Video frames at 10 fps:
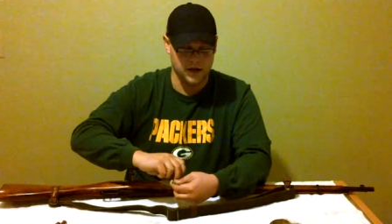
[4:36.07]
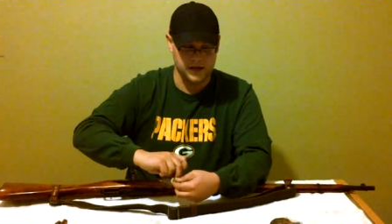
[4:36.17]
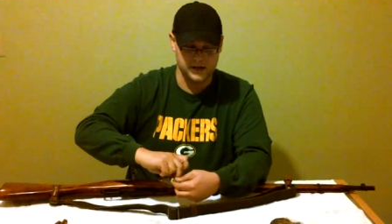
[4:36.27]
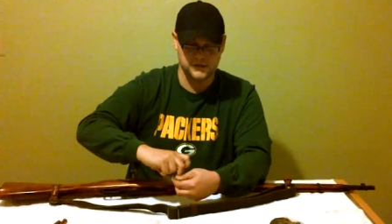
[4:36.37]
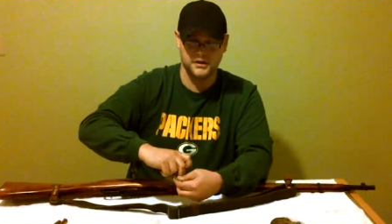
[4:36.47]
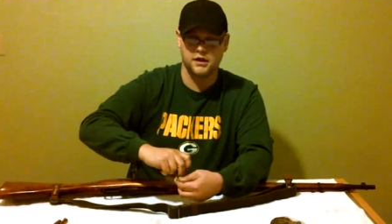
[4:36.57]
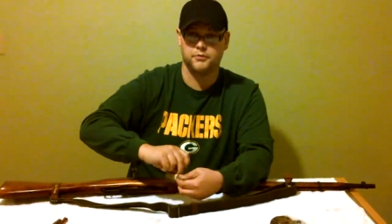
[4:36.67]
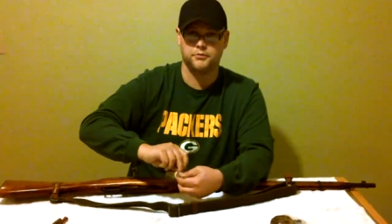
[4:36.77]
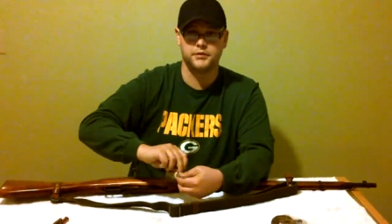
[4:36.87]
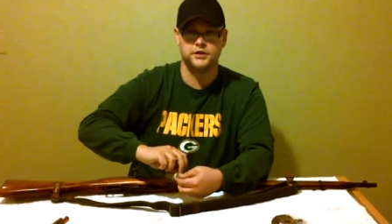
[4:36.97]
He has a
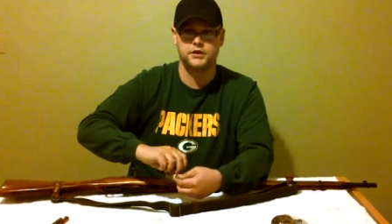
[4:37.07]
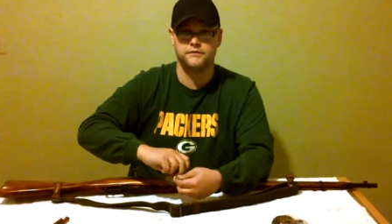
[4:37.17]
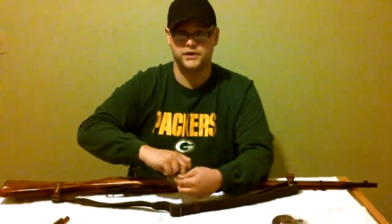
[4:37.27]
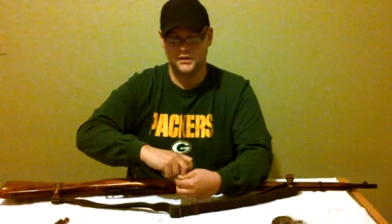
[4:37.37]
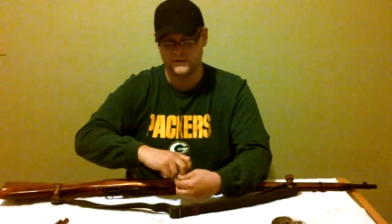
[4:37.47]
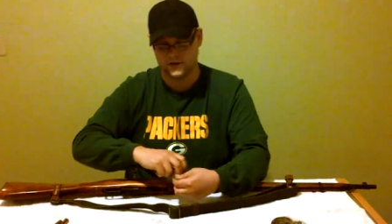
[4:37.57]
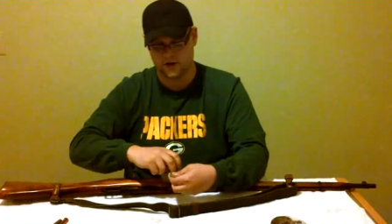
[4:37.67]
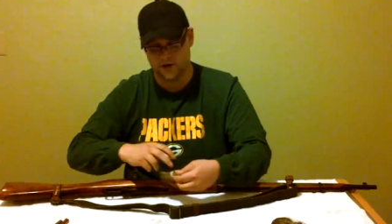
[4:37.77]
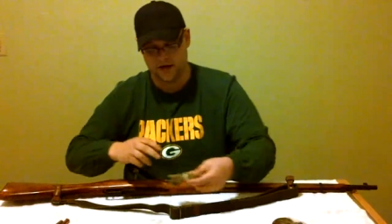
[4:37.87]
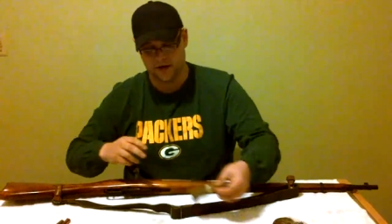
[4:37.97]
couple really good videos
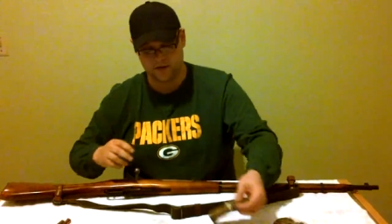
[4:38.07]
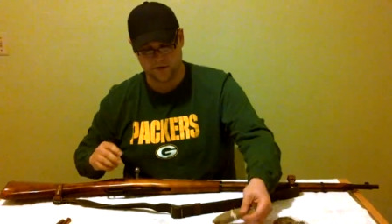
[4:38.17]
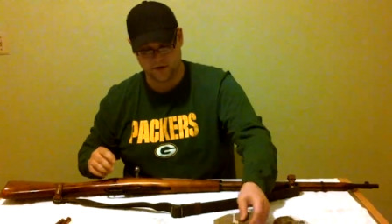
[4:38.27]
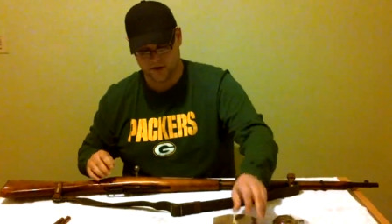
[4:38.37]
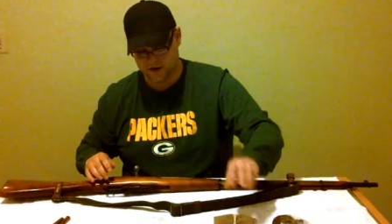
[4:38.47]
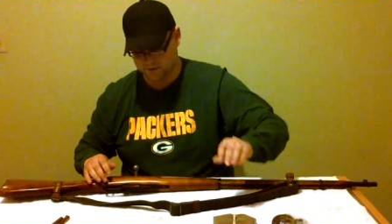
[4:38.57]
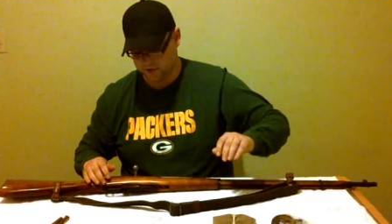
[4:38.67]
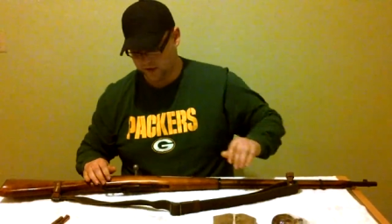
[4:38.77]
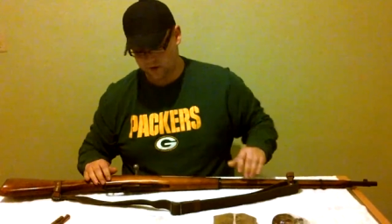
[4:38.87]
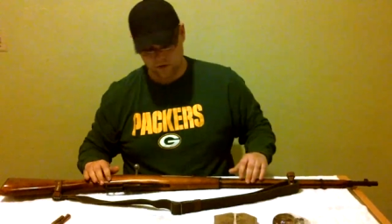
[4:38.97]
on how to get rid of
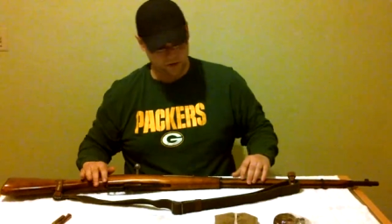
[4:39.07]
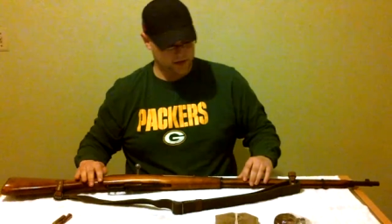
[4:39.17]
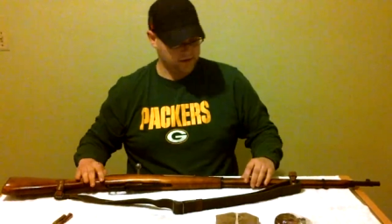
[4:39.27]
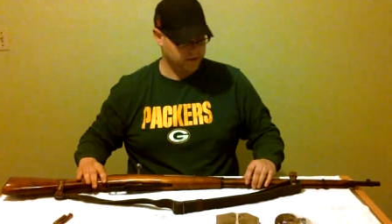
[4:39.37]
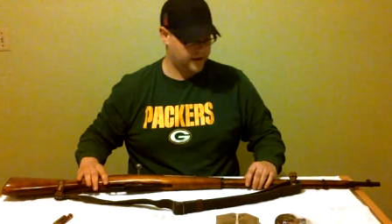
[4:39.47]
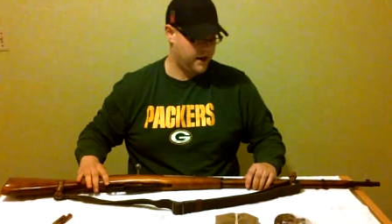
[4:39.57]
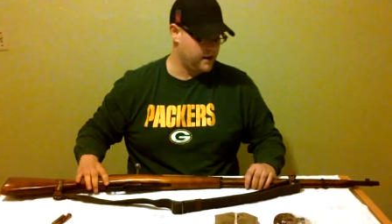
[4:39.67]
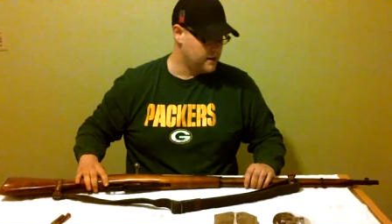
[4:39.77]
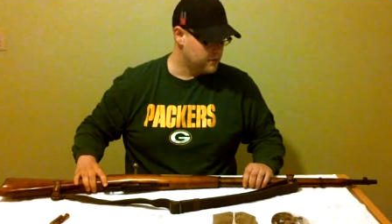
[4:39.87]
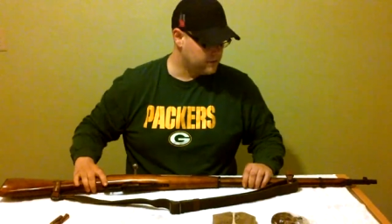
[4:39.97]
cosmoline. I won't get into
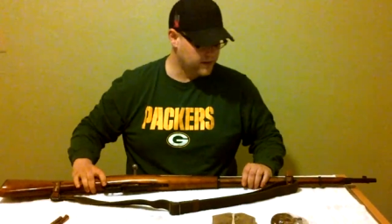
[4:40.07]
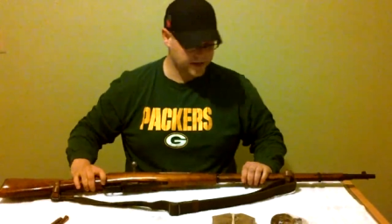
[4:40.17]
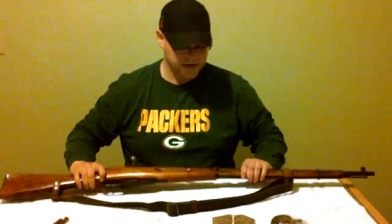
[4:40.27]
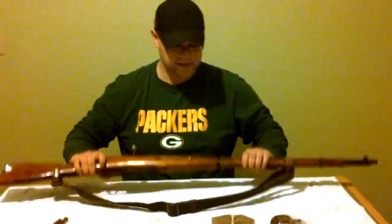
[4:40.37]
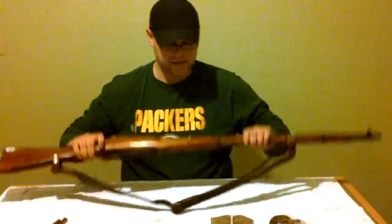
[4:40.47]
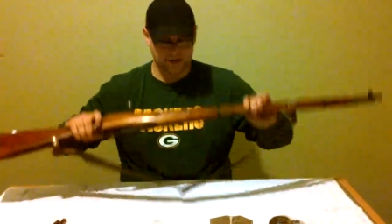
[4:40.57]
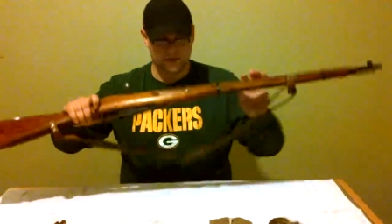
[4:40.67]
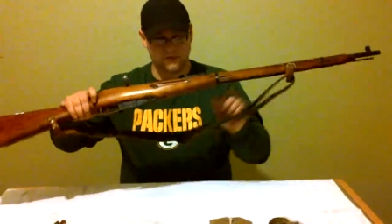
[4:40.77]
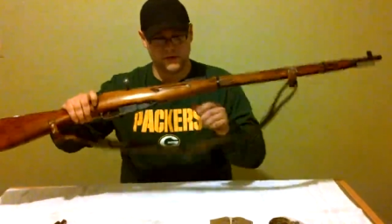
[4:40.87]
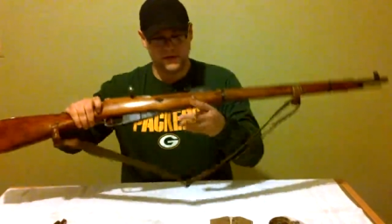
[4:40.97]
that. But like I
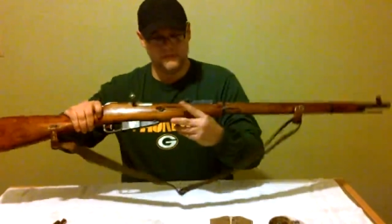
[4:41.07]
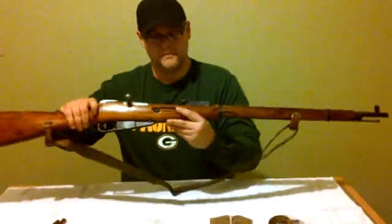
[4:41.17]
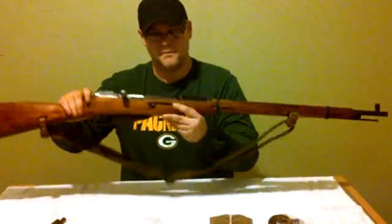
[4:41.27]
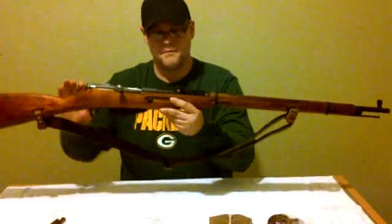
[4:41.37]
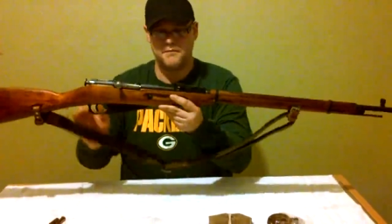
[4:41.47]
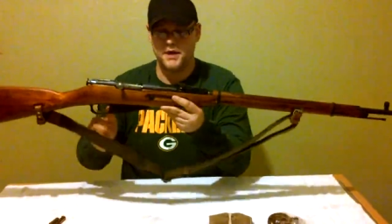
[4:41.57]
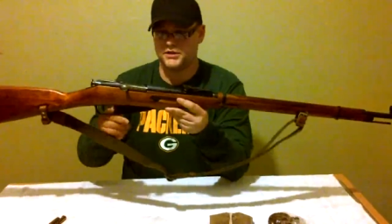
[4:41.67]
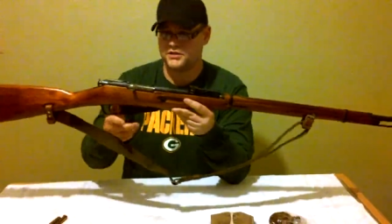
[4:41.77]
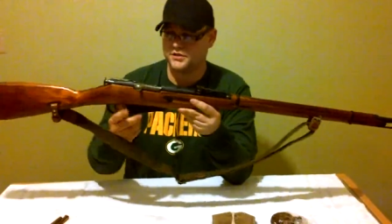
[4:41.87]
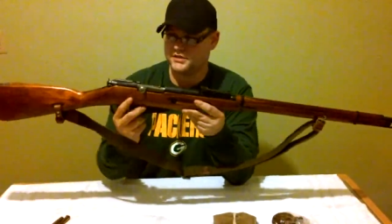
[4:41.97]
said, the really
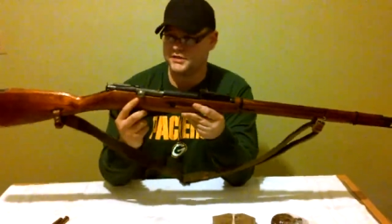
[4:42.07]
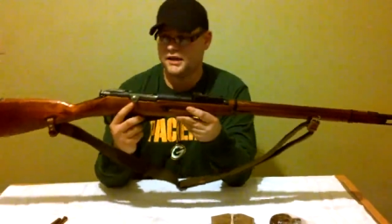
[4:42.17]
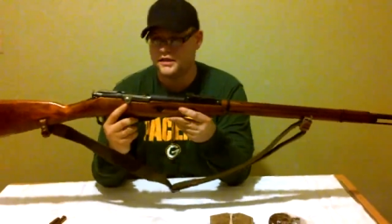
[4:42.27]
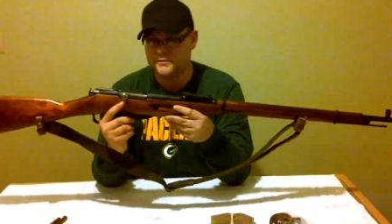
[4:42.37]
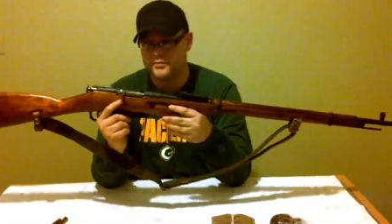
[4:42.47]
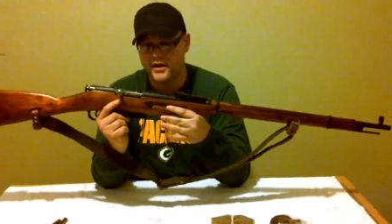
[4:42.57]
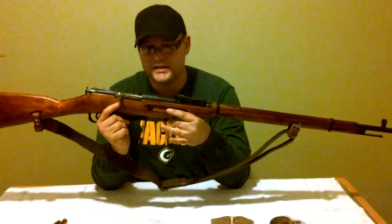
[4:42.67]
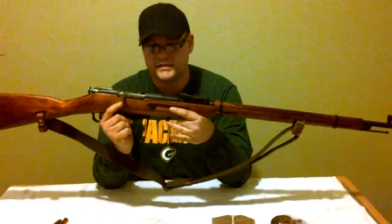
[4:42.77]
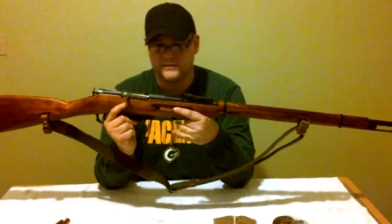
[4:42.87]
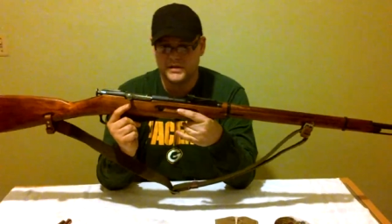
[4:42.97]
major selling
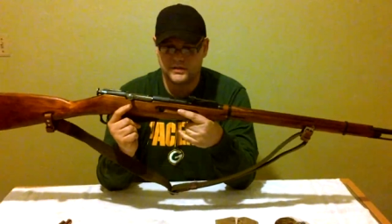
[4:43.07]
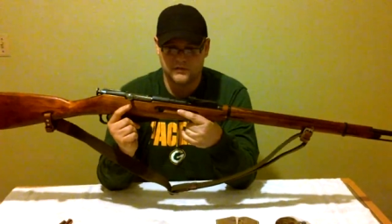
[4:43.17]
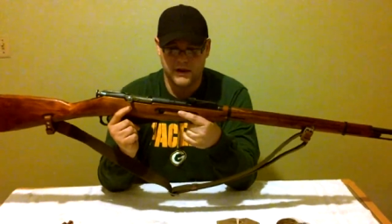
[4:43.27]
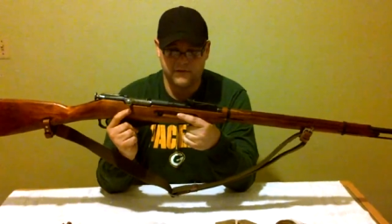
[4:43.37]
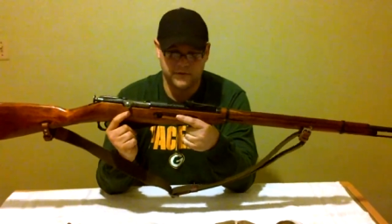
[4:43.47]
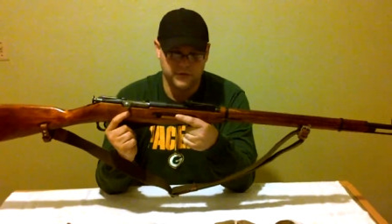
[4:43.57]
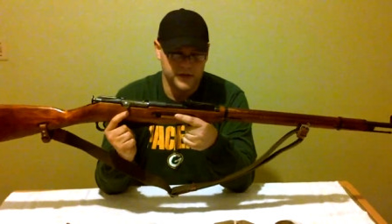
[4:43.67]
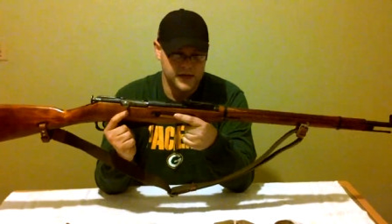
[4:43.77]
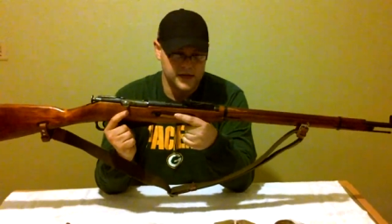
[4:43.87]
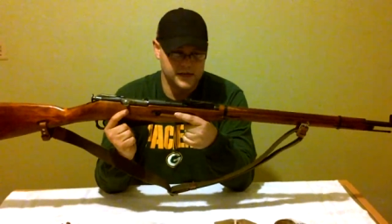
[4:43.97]
price of this
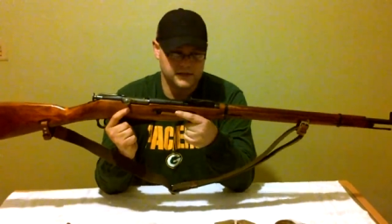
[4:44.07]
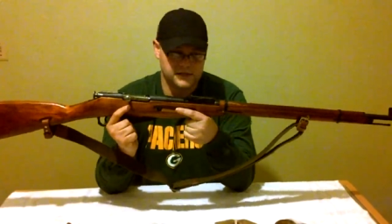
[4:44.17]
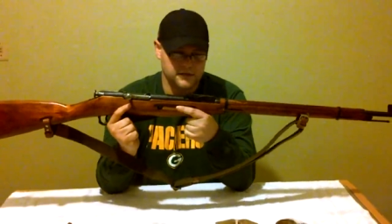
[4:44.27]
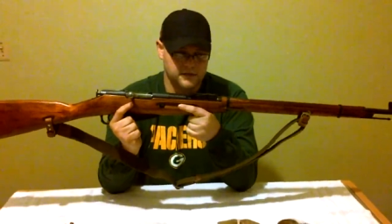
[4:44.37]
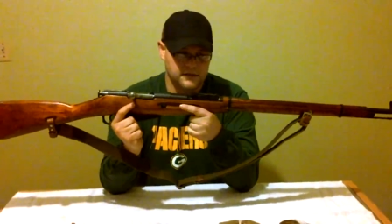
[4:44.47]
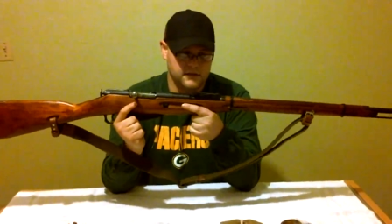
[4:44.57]
rifle is